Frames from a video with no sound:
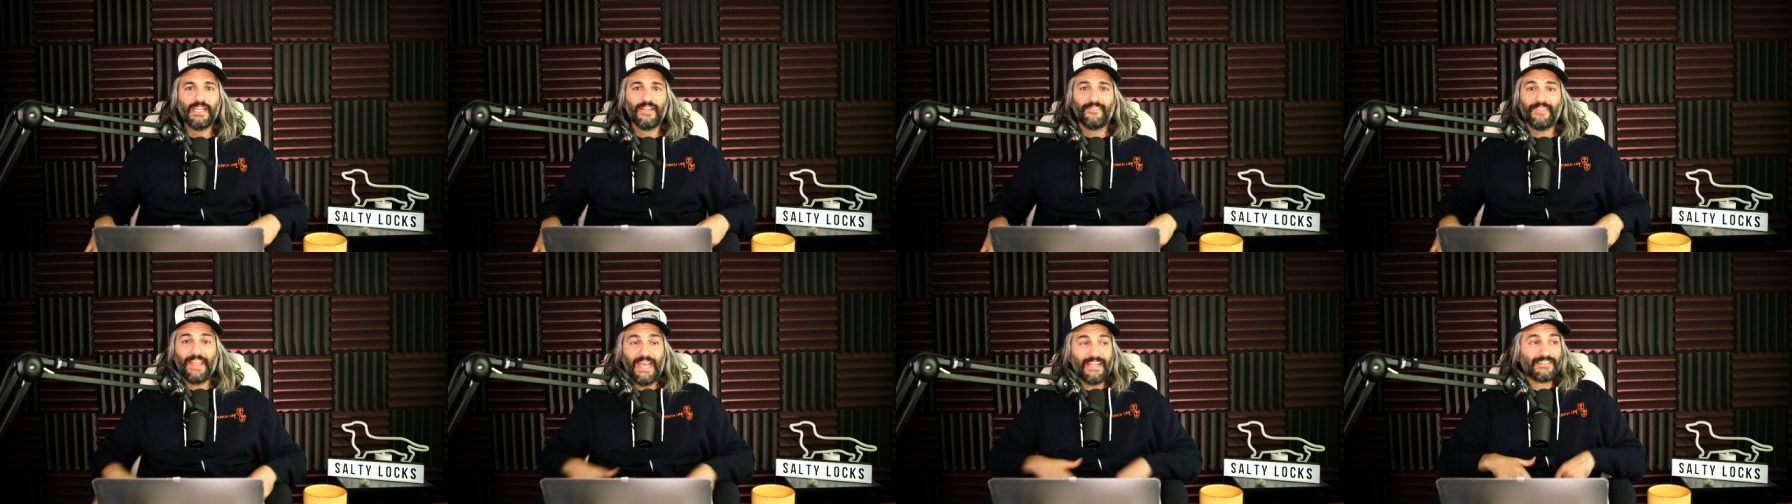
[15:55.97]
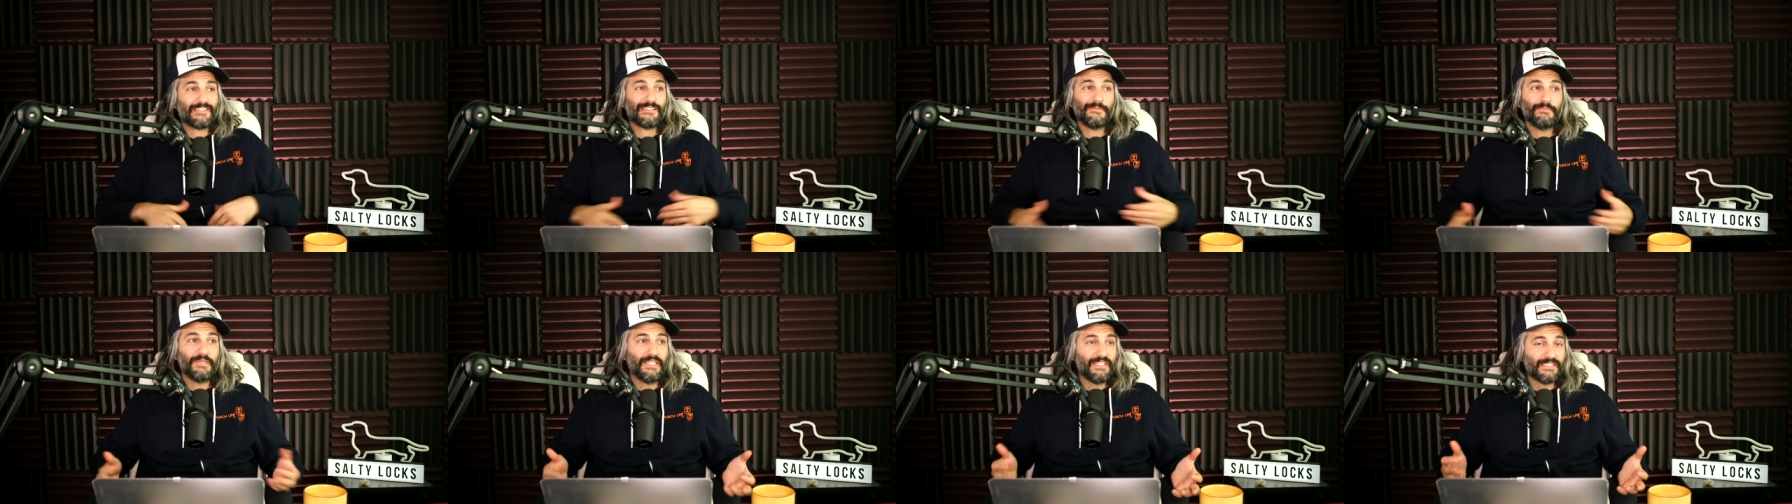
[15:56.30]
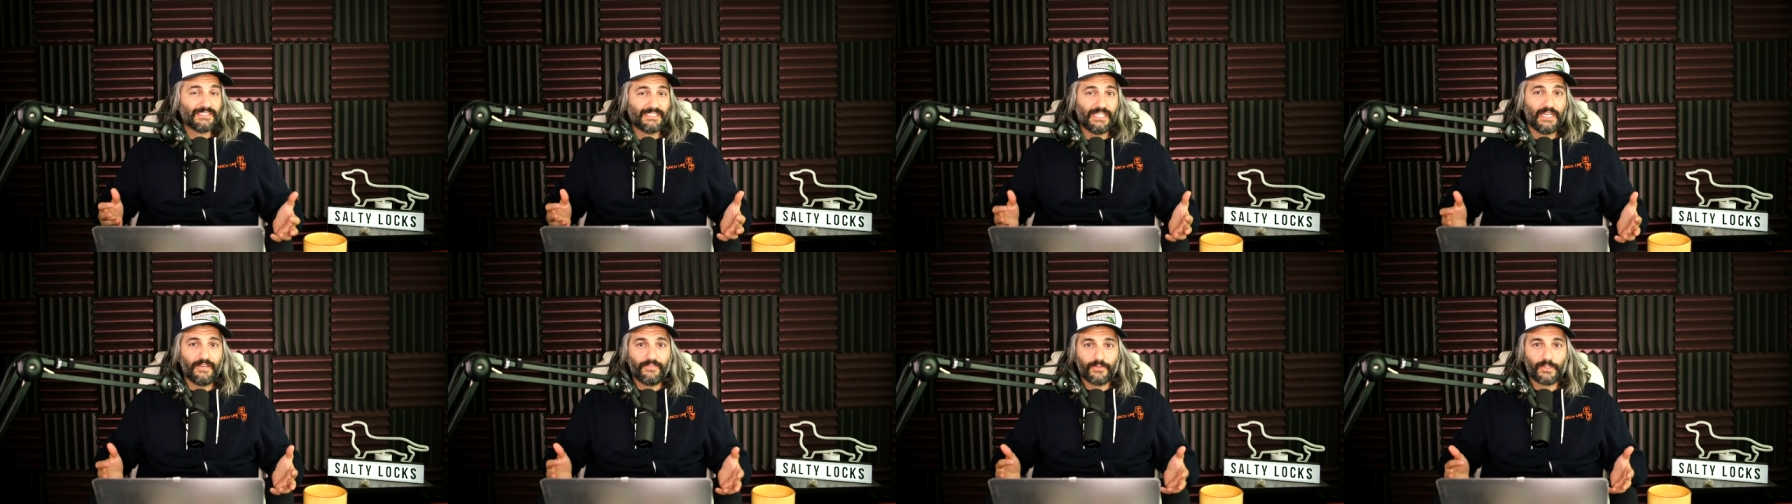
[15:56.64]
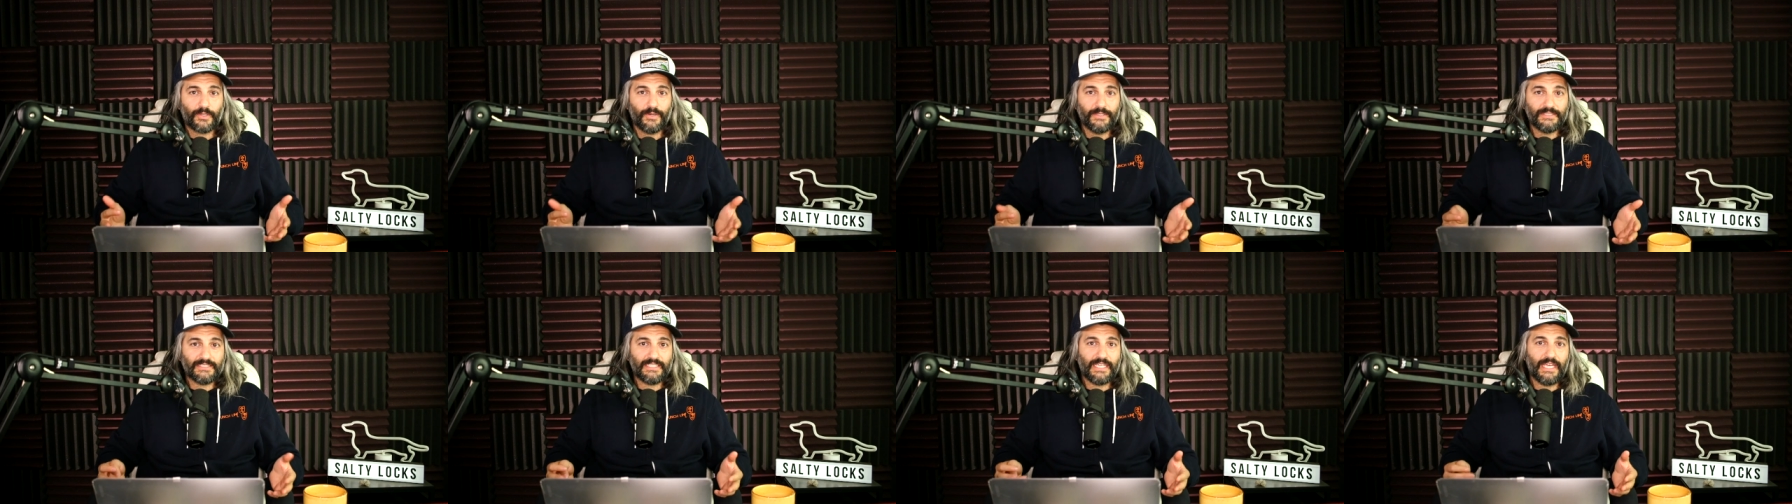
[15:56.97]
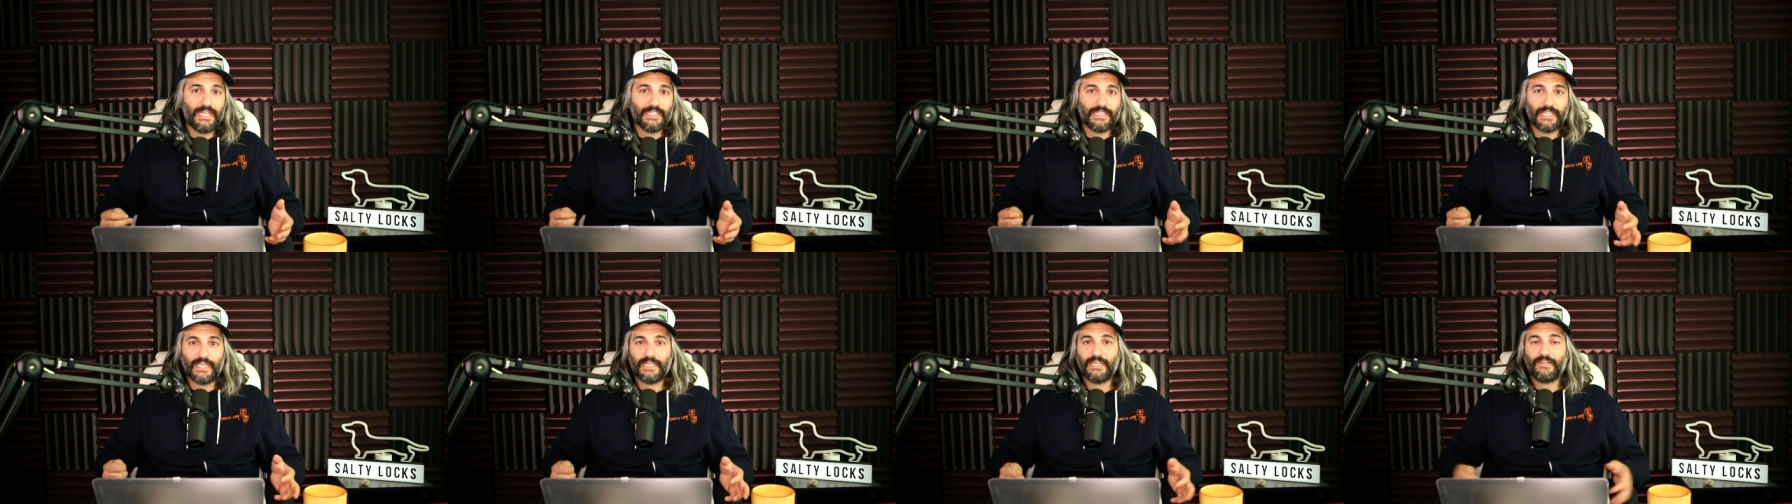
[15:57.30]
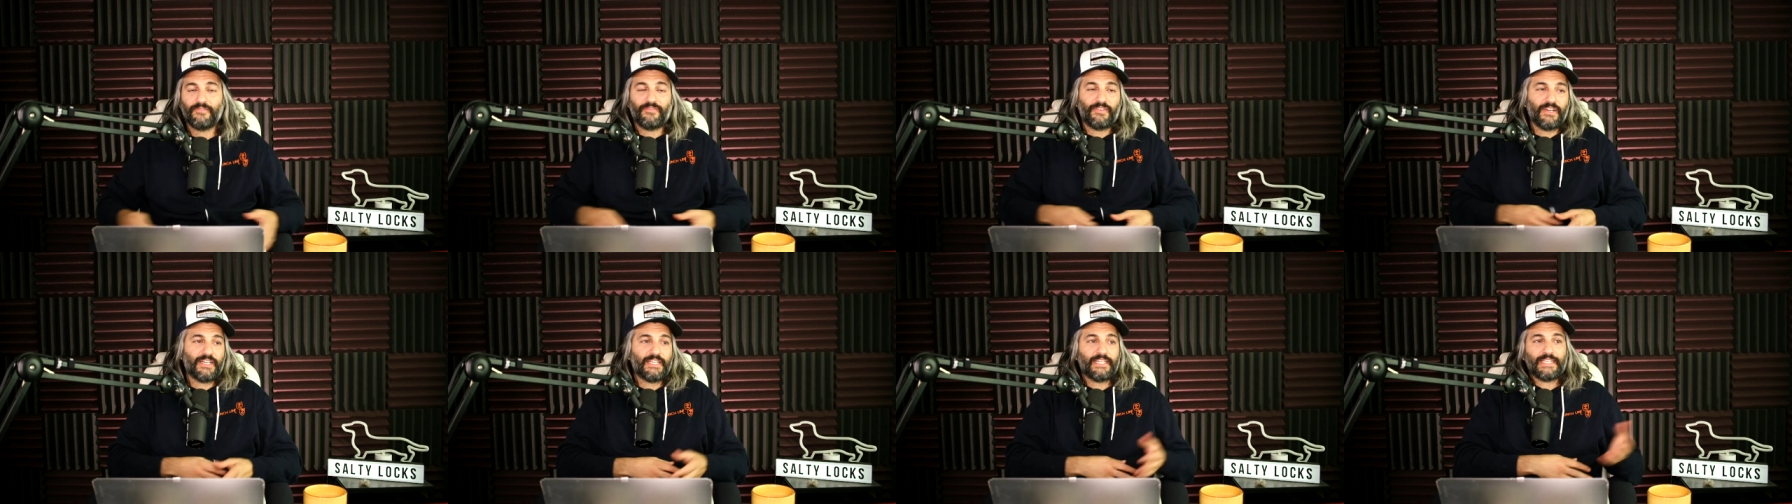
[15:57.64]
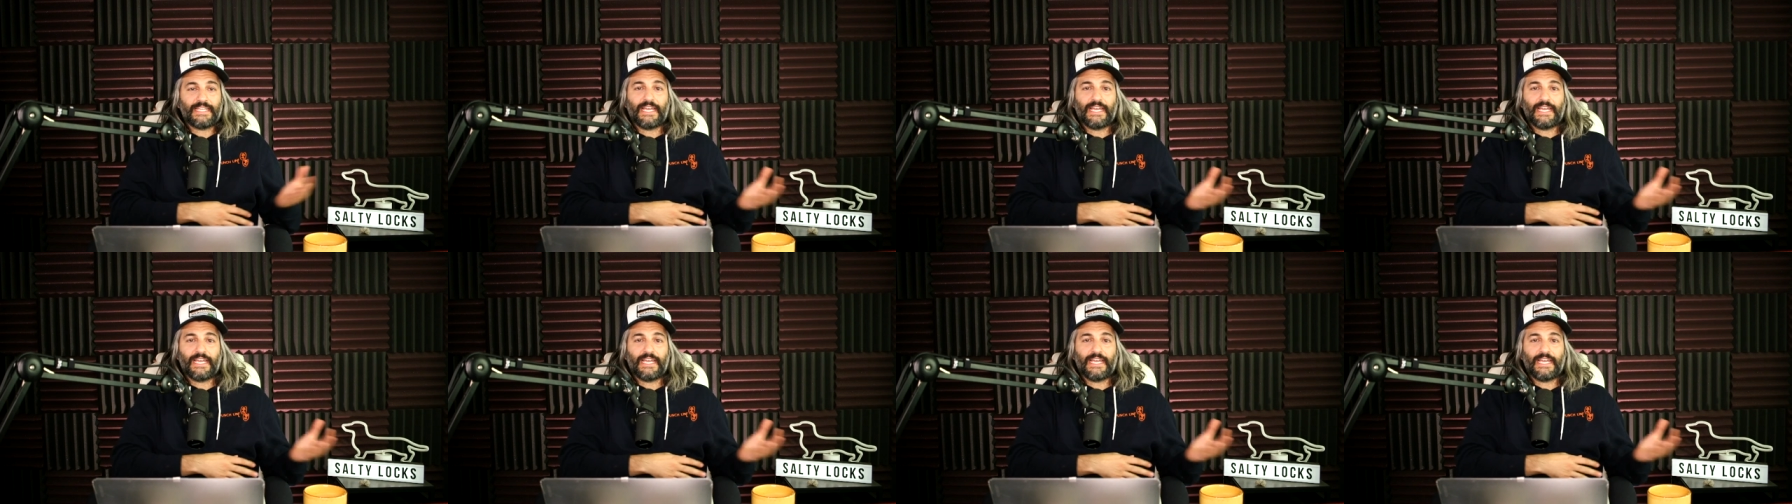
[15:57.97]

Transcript: That to me is not a crazy headline. A fucking